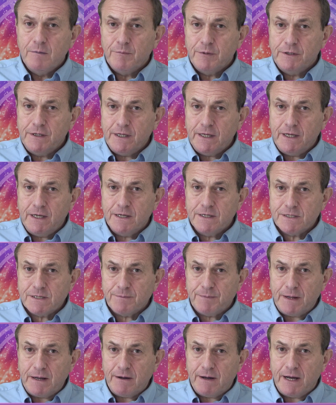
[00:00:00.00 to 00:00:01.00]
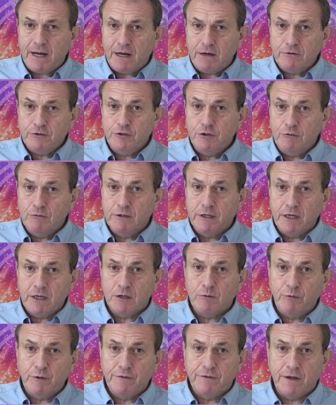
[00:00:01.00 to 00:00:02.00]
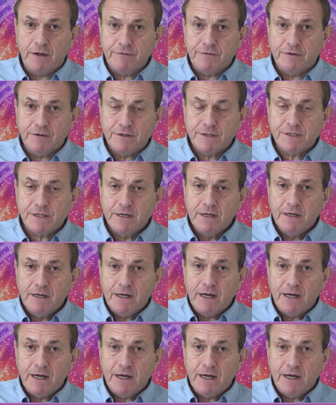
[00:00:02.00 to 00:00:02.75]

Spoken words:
but it is about how you link with others